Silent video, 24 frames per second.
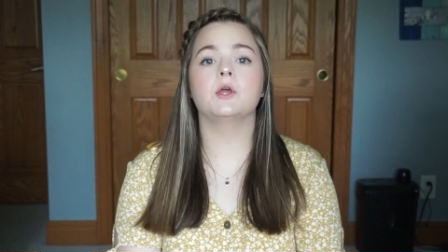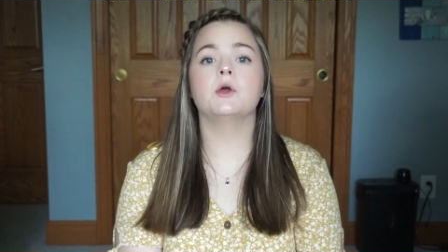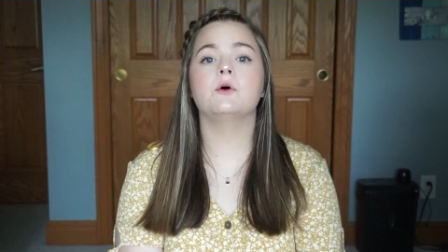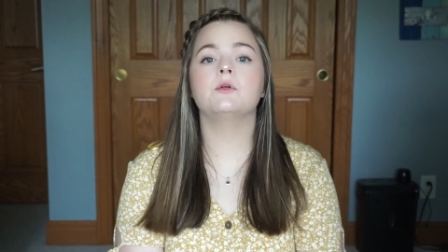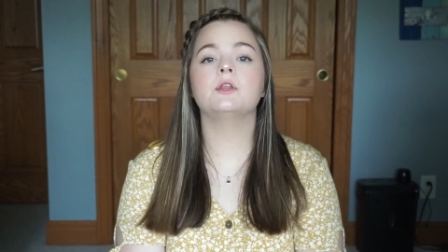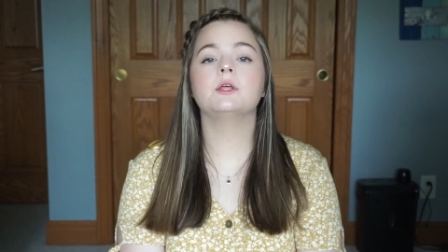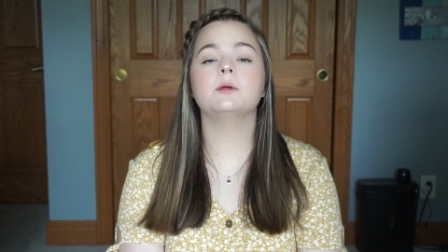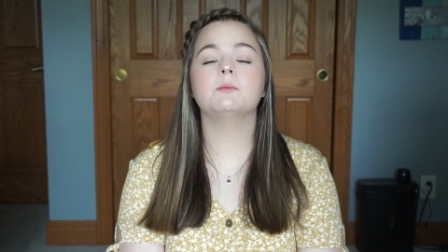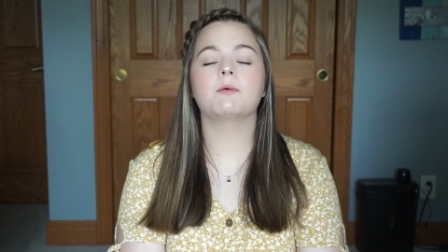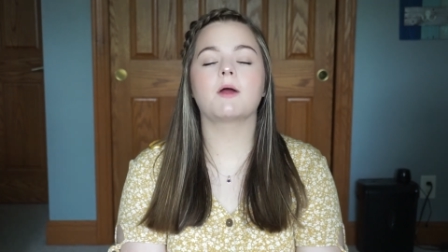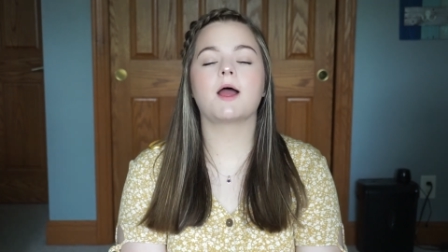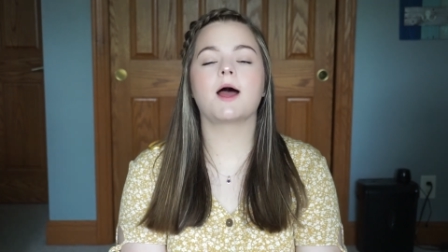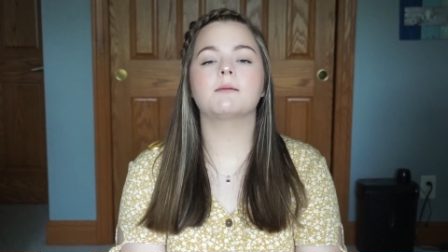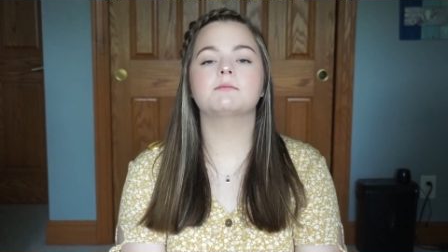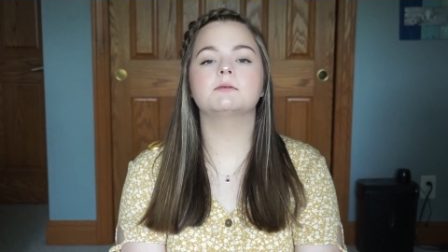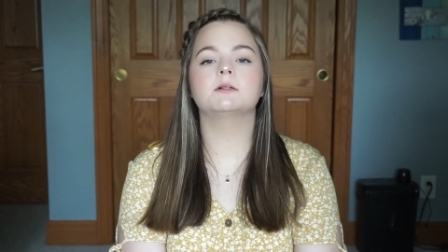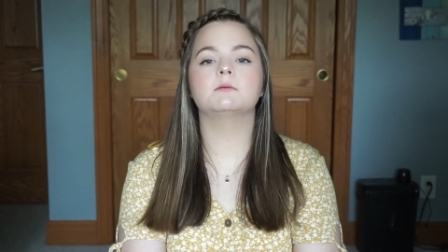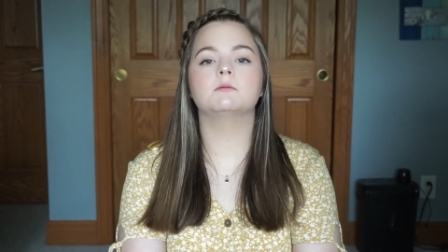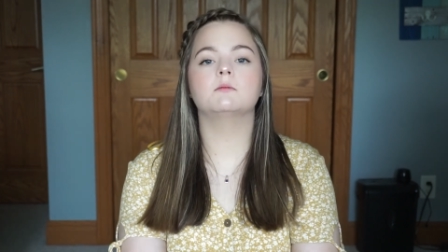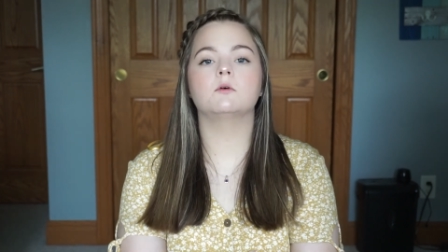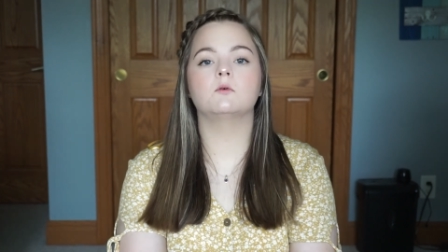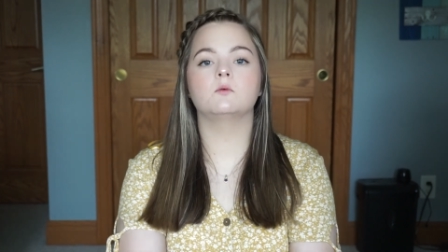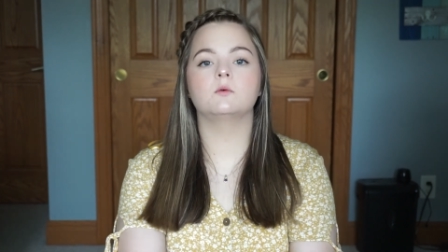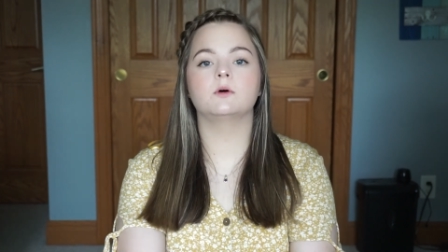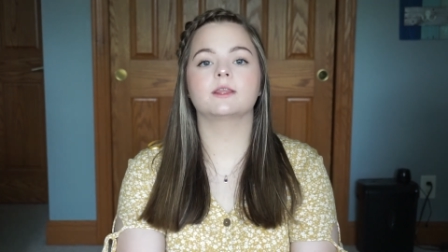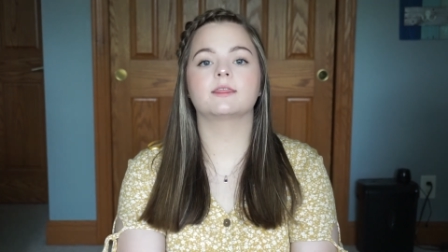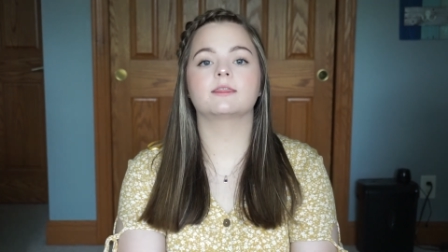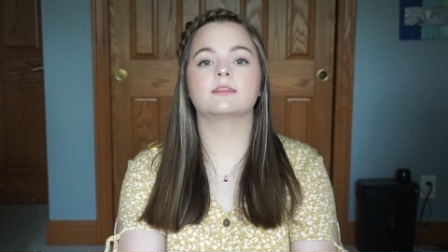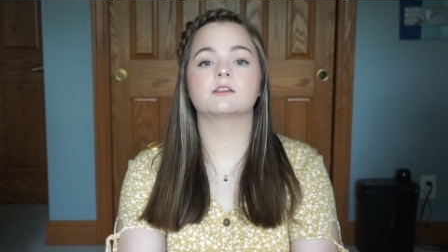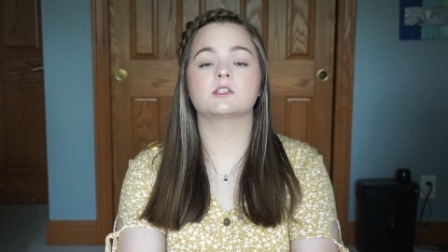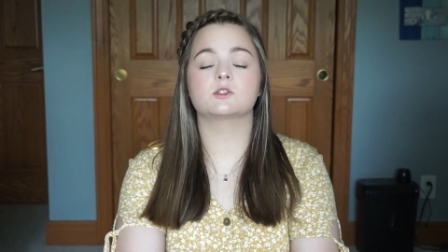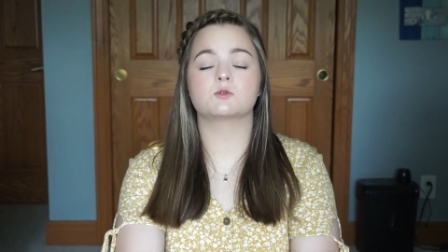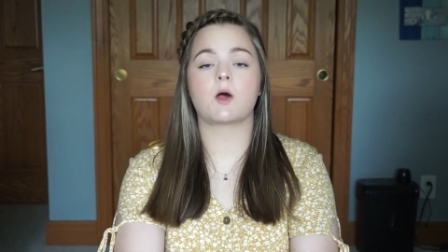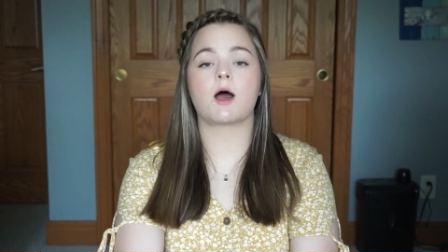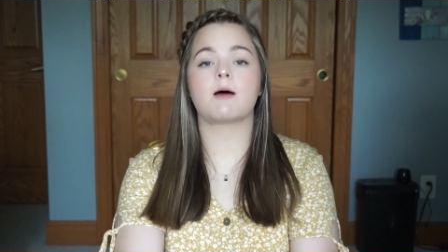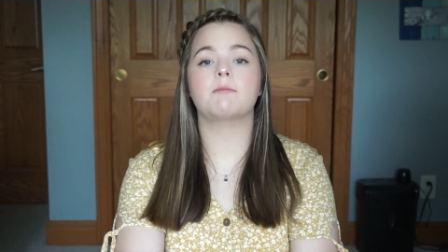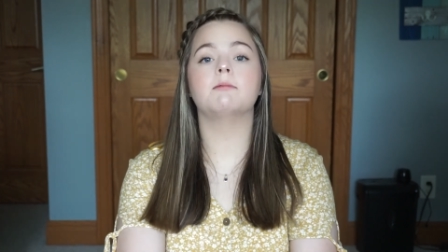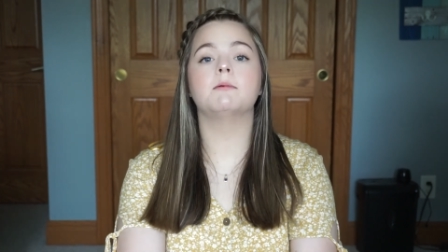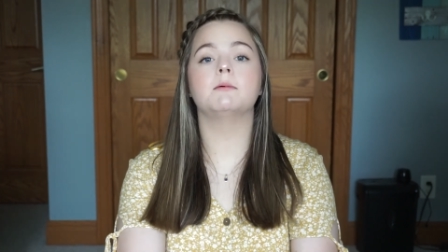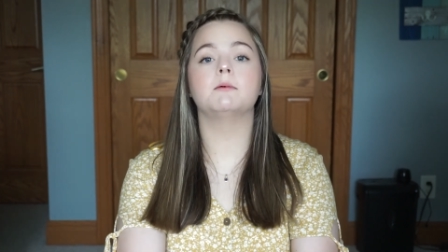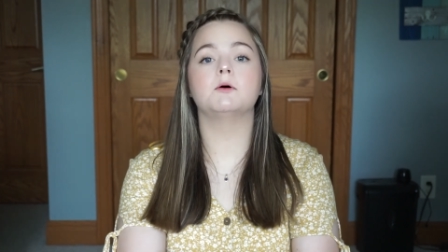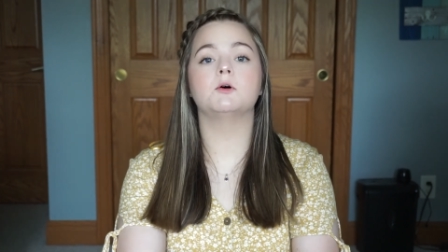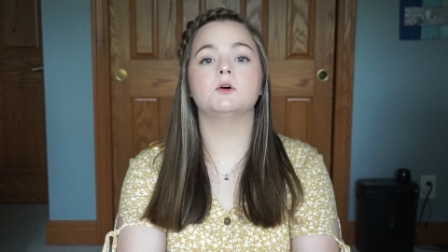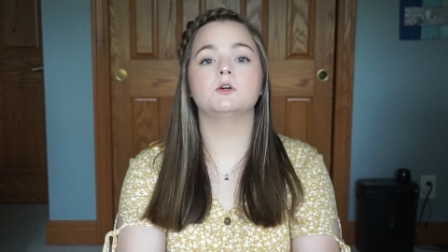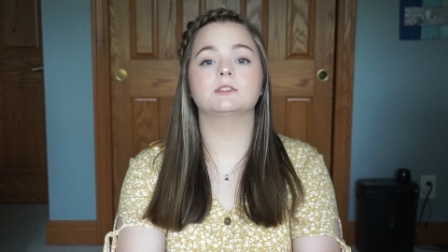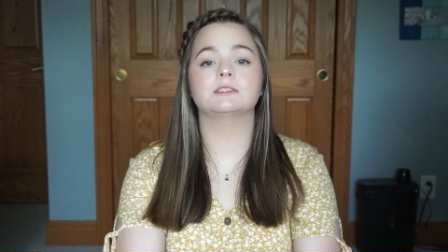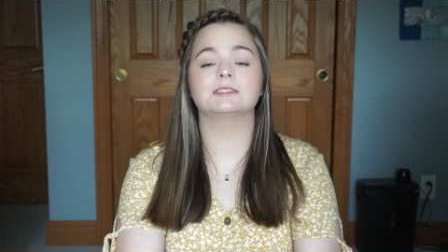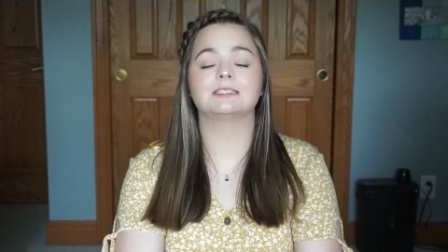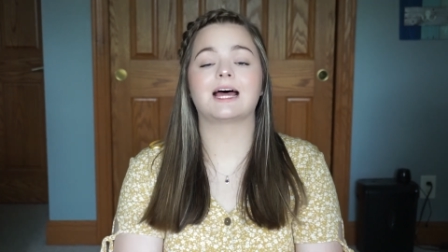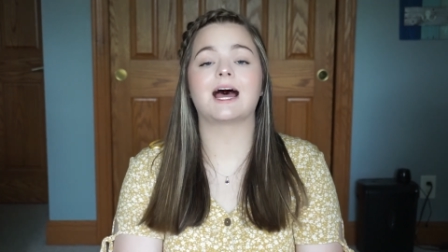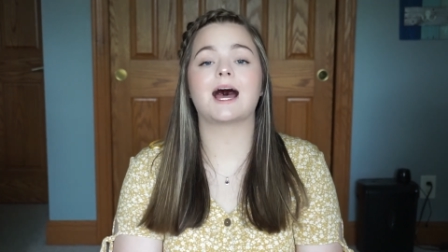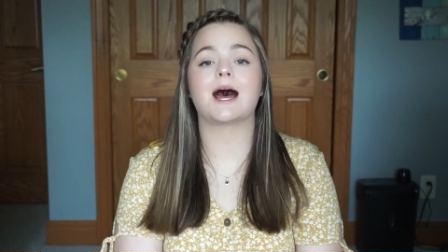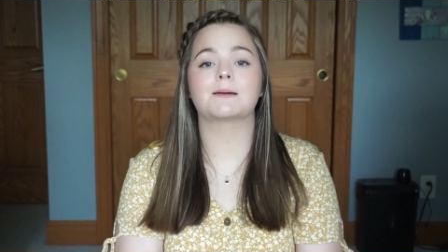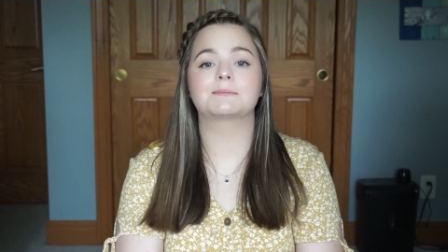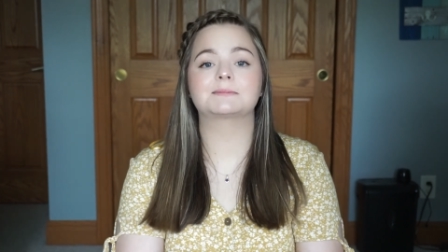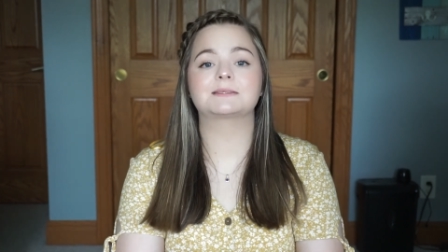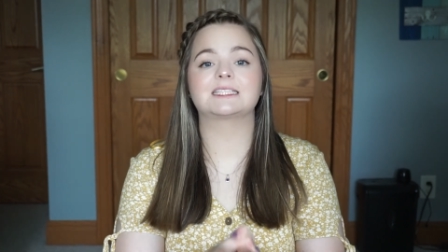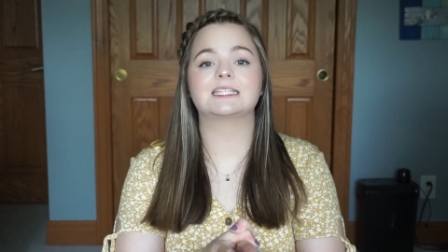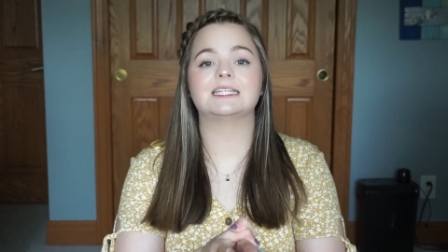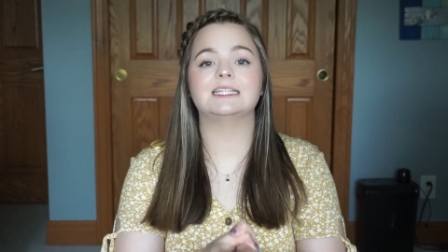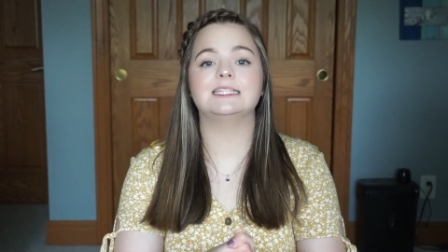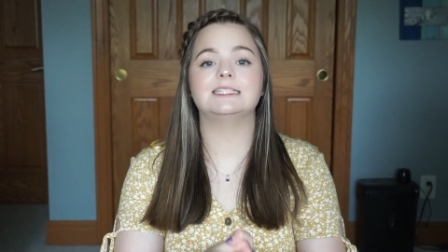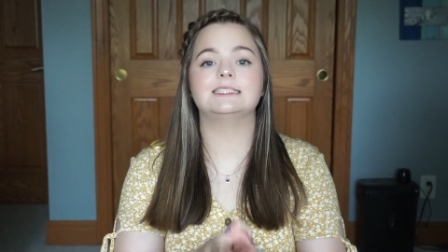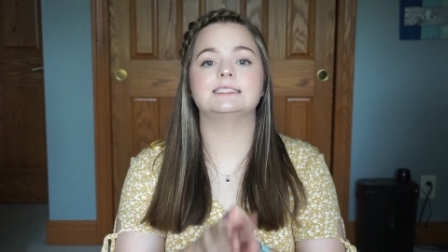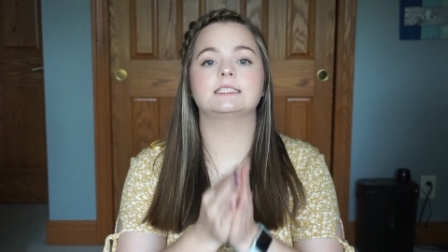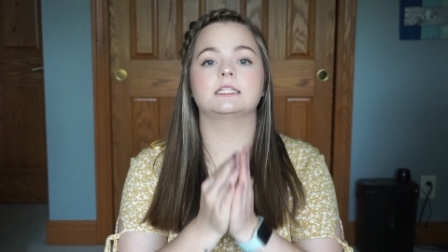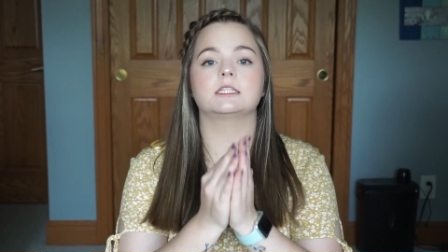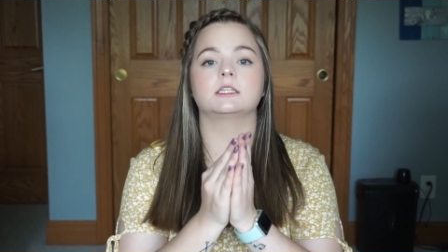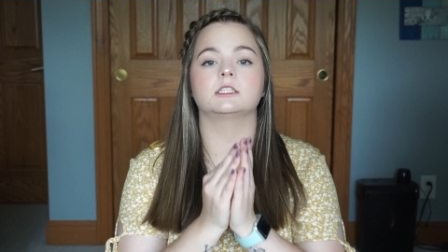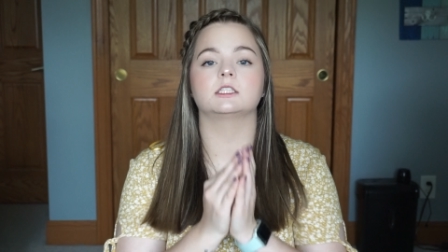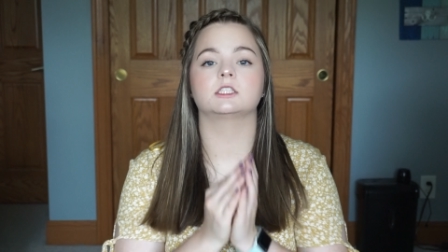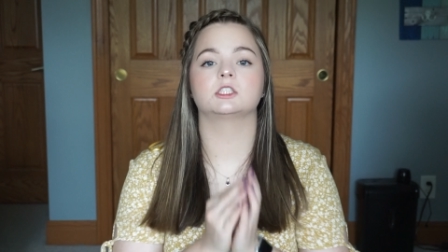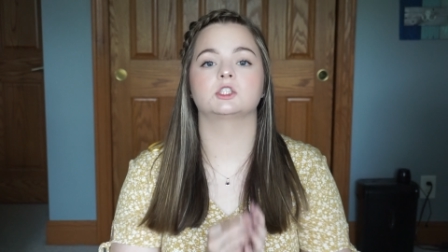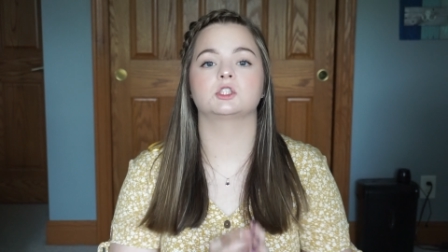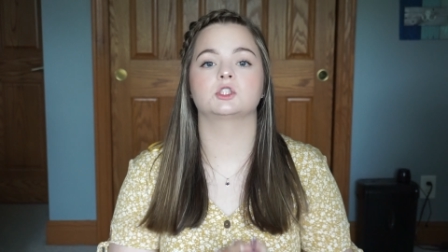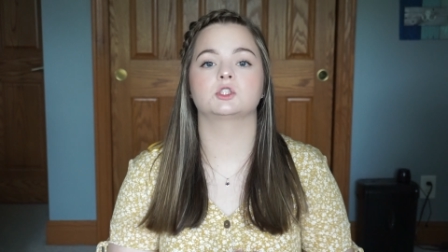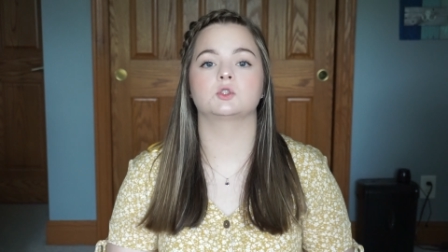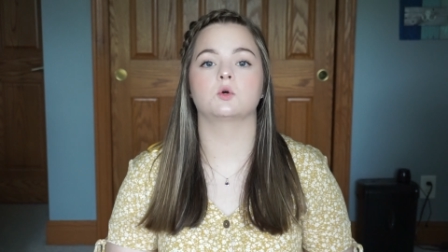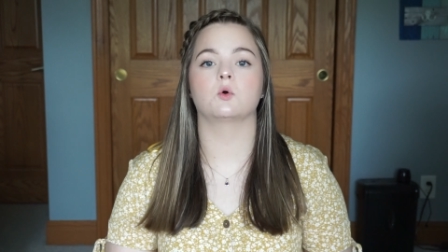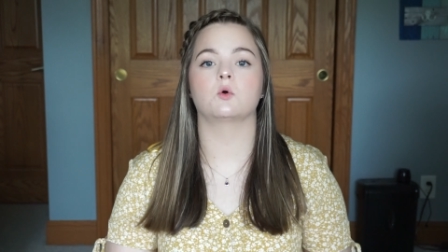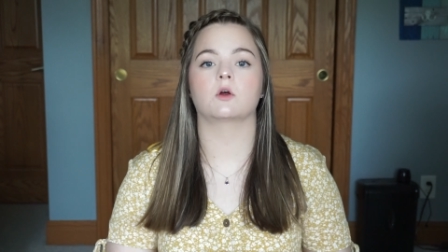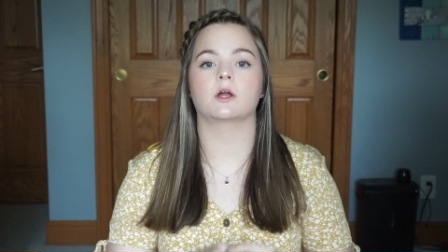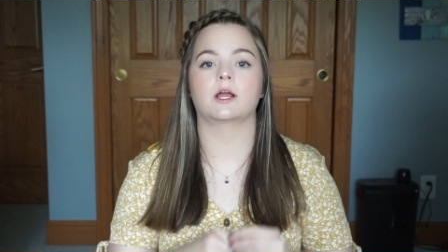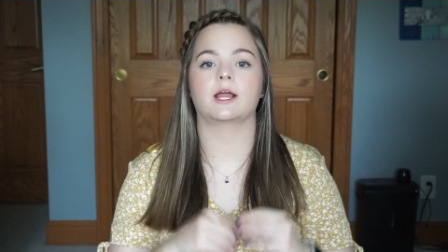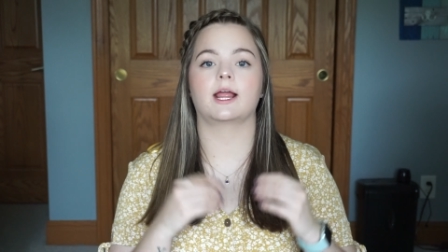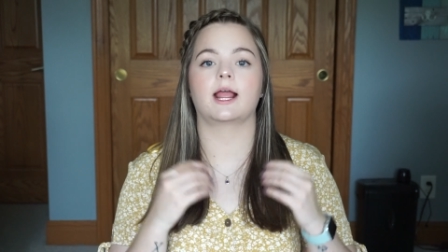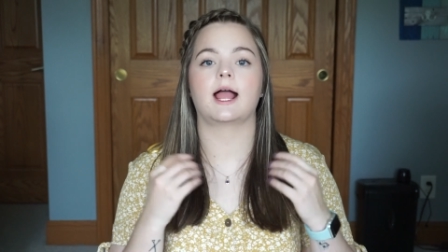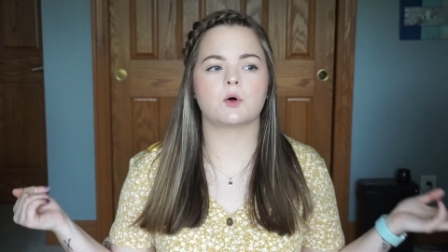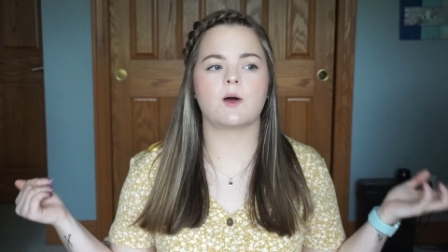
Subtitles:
The only problem with the swappable tops is the storing.